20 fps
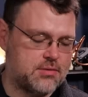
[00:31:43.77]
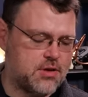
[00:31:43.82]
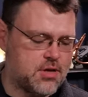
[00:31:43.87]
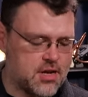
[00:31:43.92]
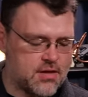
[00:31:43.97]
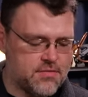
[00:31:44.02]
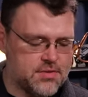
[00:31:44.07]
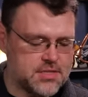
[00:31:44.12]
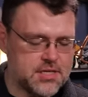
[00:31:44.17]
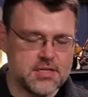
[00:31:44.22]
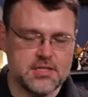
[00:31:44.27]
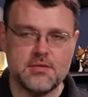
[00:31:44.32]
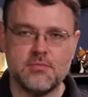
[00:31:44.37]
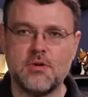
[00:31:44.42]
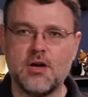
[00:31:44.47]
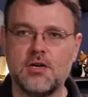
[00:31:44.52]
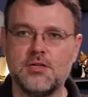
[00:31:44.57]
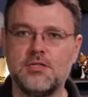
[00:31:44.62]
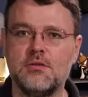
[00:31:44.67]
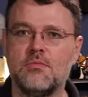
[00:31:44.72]
You can even set some
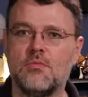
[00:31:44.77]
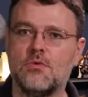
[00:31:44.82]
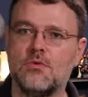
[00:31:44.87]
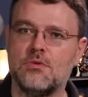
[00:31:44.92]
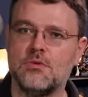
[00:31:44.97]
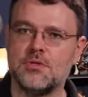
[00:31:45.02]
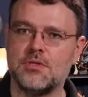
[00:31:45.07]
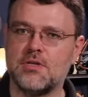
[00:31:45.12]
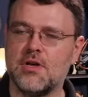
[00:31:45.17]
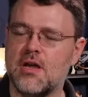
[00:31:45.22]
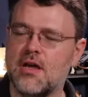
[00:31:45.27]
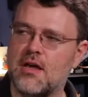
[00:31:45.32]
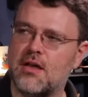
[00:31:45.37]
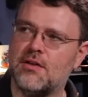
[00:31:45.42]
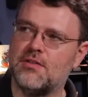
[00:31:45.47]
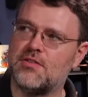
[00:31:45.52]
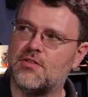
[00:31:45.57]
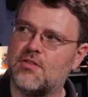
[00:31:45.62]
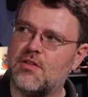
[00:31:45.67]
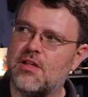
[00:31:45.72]
custom rules
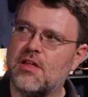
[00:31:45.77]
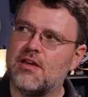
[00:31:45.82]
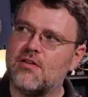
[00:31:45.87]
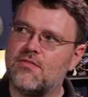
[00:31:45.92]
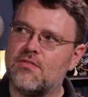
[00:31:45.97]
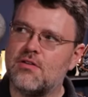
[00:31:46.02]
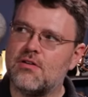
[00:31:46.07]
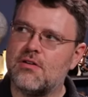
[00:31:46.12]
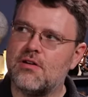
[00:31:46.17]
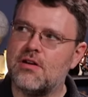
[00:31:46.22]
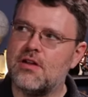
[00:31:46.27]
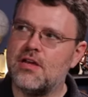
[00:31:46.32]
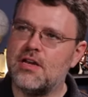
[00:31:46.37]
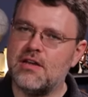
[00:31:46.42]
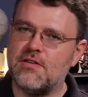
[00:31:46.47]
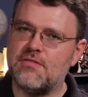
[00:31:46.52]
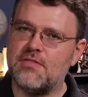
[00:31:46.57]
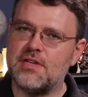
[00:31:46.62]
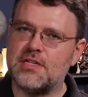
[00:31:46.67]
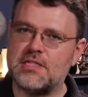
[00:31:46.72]
so that, like, if you're an
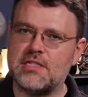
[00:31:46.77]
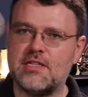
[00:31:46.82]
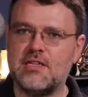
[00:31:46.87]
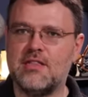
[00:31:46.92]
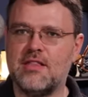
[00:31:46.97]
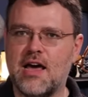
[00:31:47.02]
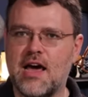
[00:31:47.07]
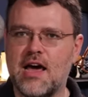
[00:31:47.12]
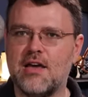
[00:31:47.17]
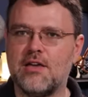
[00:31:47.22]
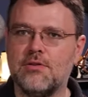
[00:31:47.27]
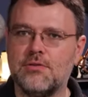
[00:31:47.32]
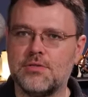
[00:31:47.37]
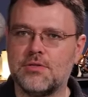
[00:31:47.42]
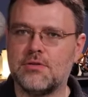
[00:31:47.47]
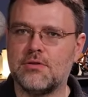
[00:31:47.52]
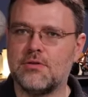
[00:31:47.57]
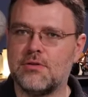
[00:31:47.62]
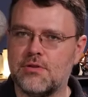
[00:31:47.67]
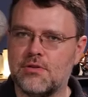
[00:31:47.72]
if this then that
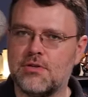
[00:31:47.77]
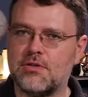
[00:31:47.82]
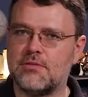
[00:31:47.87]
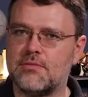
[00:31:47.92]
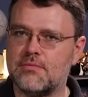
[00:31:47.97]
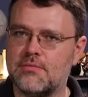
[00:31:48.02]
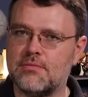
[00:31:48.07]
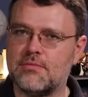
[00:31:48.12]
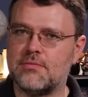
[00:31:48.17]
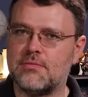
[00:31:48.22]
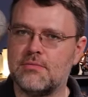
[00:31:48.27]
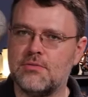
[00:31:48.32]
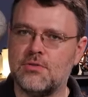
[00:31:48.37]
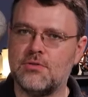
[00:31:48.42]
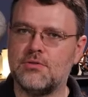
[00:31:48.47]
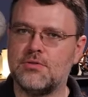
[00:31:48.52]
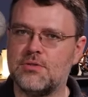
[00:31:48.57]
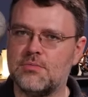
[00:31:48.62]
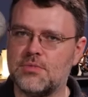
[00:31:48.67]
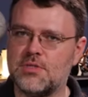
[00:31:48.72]
user, you can
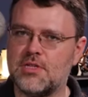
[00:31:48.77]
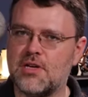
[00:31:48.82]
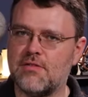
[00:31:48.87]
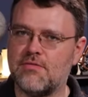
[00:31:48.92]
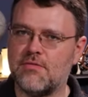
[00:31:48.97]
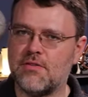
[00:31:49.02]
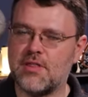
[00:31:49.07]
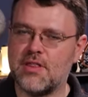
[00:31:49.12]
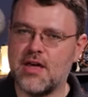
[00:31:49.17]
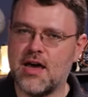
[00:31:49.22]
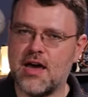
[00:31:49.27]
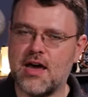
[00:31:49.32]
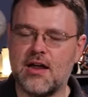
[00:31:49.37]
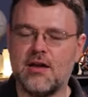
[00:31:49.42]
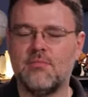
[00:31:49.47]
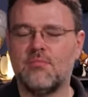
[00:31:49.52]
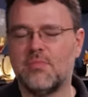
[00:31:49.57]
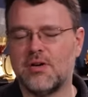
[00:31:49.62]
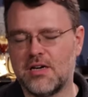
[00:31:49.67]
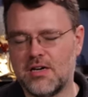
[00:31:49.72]
do some stuff with
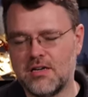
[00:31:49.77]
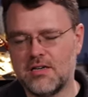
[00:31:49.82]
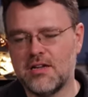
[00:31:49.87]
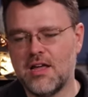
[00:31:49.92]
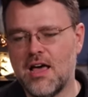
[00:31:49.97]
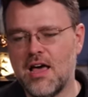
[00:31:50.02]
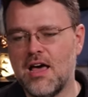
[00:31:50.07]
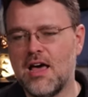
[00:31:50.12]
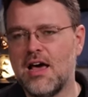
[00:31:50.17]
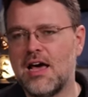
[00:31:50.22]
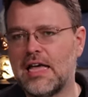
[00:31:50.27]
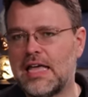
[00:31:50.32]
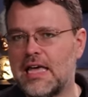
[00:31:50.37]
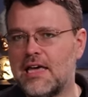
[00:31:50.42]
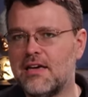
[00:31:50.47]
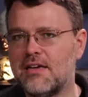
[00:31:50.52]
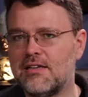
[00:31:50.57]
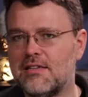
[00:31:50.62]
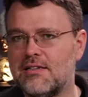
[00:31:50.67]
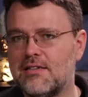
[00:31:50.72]
that, but
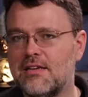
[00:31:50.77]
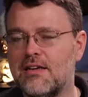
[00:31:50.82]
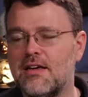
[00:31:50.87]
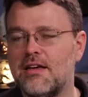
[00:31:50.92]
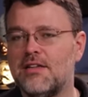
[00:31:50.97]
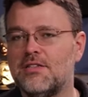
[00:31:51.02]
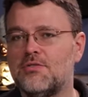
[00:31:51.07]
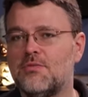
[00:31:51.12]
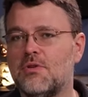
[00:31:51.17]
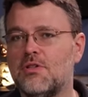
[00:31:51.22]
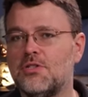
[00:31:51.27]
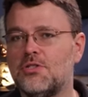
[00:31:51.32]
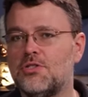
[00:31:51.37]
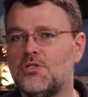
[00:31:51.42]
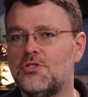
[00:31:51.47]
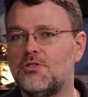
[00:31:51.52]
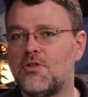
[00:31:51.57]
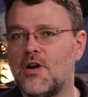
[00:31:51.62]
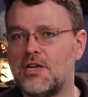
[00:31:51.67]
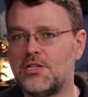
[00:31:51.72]
again, it's really
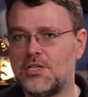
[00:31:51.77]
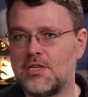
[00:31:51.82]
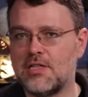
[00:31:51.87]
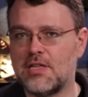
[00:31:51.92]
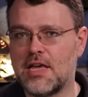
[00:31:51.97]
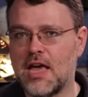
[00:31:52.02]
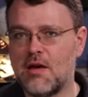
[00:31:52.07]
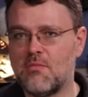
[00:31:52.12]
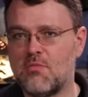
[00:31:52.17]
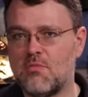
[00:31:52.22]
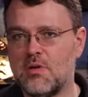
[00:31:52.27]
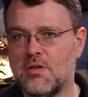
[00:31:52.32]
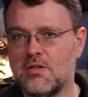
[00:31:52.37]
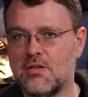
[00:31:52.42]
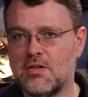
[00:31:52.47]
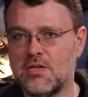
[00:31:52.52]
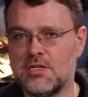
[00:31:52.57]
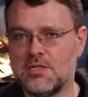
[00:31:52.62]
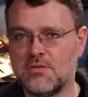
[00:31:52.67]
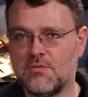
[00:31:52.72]
stretching the
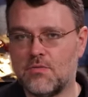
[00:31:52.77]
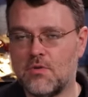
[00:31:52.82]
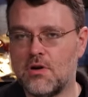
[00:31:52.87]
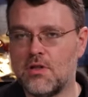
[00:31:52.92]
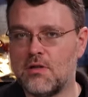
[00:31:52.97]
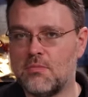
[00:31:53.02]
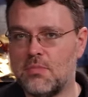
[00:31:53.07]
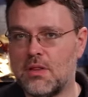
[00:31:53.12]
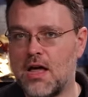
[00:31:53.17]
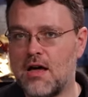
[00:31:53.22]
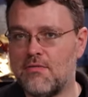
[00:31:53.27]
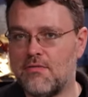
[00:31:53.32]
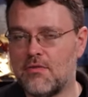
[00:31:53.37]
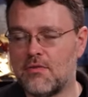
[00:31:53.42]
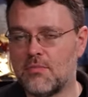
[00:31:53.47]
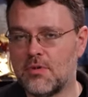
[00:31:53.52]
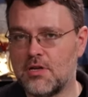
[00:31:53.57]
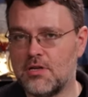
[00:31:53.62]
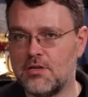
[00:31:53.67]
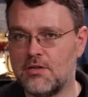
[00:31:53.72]
capabilities of what the
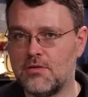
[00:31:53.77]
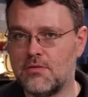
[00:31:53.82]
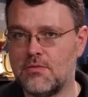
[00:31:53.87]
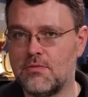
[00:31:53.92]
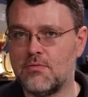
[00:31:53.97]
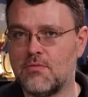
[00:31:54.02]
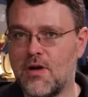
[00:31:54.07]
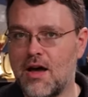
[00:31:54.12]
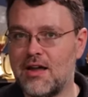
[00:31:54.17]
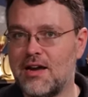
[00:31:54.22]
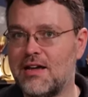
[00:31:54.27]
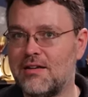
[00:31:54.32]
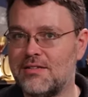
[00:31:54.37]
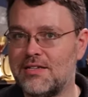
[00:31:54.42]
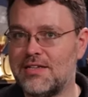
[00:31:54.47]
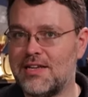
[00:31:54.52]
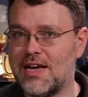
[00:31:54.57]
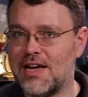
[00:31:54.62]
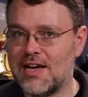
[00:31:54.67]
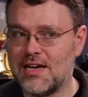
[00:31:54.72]
platform can do right now
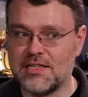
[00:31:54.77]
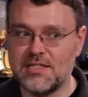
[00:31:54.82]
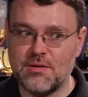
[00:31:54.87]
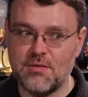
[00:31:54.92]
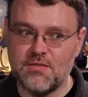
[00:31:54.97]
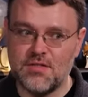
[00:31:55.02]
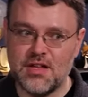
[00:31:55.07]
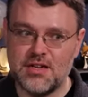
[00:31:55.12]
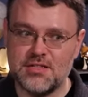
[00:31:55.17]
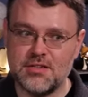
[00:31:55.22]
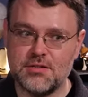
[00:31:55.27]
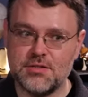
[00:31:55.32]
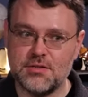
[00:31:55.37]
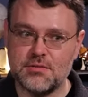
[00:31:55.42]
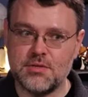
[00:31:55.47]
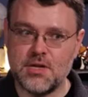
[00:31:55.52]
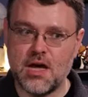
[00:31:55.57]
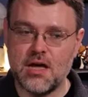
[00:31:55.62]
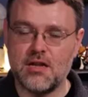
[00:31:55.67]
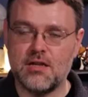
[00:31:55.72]
today. Some of that is
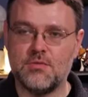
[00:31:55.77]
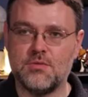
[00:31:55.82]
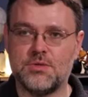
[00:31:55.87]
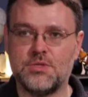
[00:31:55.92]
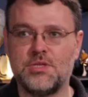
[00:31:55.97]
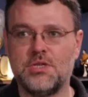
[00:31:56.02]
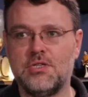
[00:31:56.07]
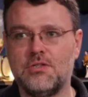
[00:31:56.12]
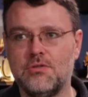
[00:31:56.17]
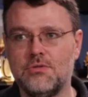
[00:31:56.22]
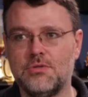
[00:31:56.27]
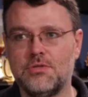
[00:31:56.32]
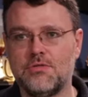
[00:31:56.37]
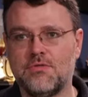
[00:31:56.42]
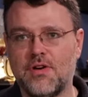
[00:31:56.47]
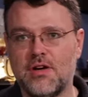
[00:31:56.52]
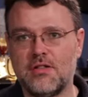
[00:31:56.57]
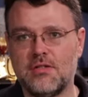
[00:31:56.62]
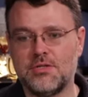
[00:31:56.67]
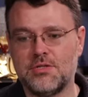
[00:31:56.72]
also tied in with C2
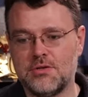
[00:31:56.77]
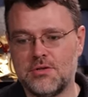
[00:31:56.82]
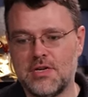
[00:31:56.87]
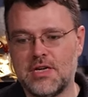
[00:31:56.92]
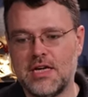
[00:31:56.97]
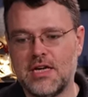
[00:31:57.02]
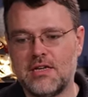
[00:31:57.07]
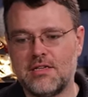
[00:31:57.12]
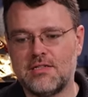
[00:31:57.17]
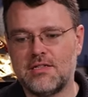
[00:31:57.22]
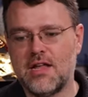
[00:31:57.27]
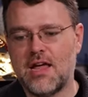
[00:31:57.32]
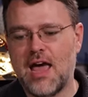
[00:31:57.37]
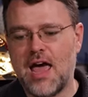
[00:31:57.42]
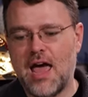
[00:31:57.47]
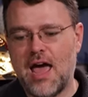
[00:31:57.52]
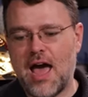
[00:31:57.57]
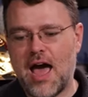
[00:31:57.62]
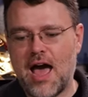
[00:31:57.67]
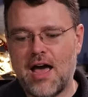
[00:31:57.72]
surveillance. You can get
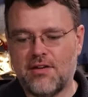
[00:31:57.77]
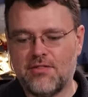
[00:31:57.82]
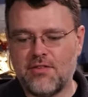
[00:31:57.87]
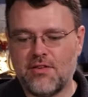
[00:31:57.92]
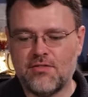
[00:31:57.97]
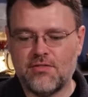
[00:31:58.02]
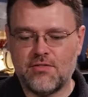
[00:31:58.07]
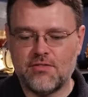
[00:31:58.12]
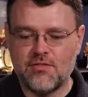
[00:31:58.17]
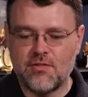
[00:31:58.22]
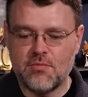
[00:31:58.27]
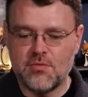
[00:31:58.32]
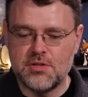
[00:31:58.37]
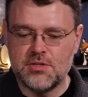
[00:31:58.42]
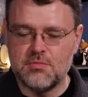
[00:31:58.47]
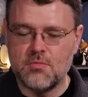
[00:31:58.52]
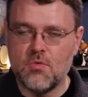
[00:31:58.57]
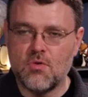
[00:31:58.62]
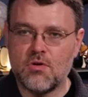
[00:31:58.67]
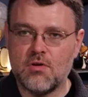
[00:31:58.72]
access to some of
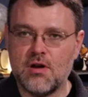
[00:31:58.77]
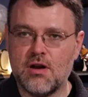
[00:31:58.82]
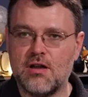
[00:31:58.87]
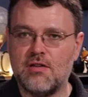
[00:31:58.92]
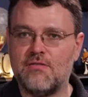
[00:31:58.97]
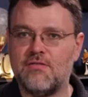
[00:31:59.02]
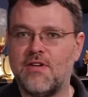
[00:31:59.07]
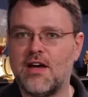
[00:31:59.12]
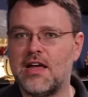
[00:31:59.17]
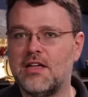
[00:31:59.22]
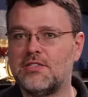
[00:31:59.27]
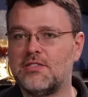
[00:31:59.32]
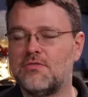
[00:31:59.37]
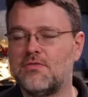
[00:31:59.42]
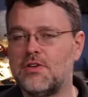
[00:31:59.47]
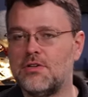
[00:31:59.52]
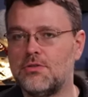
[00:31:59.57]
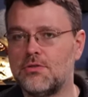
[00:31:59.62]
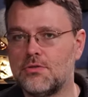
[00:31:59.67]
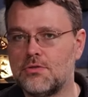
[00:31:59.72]
these more advanced
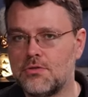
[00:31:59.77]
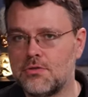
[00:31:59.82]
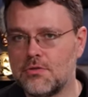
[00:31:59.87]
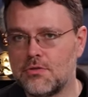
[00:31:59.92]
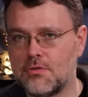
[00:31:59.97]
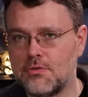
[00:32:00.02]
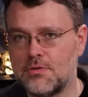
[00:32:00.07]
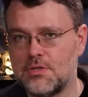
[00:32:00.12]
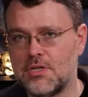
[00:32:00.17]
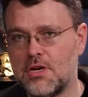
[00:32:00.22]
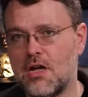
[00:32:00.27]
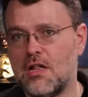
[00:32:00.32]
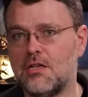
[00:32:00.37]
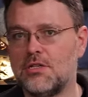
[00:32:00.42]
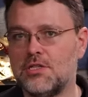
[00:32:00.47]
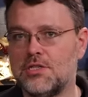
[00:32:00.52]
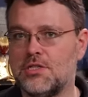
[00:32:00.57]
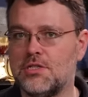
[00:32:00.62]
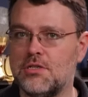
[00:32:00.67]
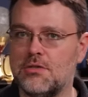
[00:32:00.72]
features through
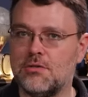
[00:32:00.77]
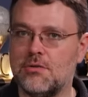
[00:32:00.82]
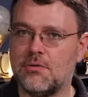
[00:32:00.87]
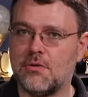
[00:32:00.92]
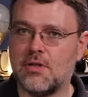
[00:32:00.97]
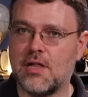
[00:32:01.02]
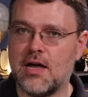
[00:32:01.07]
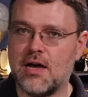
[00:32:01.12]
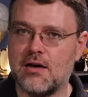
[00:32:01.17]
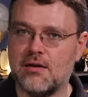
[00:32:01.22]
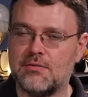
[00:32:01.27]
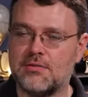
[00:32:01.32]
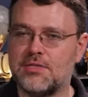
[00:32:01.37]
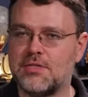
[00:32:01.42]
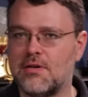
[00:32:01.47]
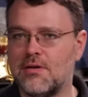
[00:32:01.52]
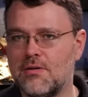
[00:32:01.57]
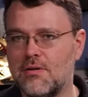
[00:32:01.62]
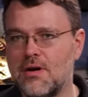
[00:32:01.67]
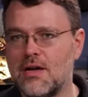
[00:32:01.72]
Synology C2 Cloud.
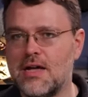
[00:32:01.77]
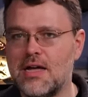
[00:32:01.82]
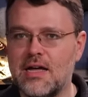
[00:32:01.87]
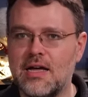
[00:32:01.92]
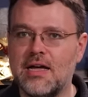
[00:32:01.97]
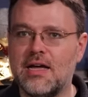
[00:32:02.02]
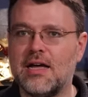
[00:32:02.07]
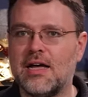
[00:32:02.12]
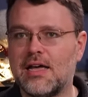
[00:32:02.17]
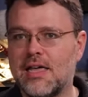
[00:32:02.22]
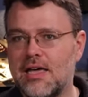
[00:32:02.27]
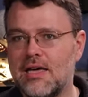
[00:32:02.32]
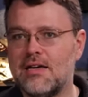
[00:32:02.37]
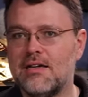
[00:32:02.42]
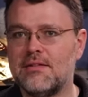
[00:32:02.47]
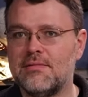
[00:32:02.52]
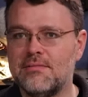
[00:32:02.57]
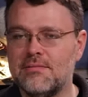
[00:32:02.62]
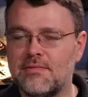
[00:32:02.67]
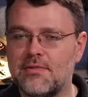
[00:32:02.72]
So
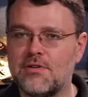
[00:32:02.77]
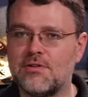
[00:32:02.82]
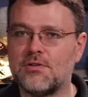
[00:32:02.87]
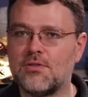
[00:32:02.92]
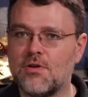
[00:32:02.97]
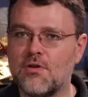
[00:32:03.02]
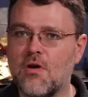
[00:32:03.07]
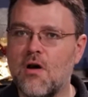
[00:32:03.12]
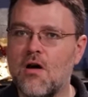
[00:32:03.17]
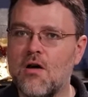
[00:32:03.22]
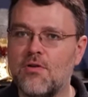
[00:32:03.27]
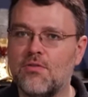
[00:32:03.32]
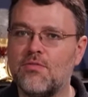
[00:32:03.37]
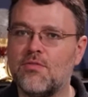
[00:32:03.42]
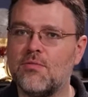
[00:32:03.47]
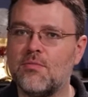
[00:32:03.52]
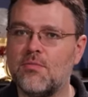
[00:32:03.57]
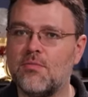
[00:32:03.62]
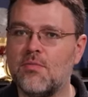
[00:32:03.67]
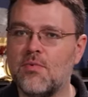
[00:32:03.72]
again, there there are
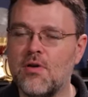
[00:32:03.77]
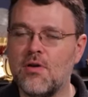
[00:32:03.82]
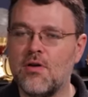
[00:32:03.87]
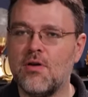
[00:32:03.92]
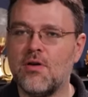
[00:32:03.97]
some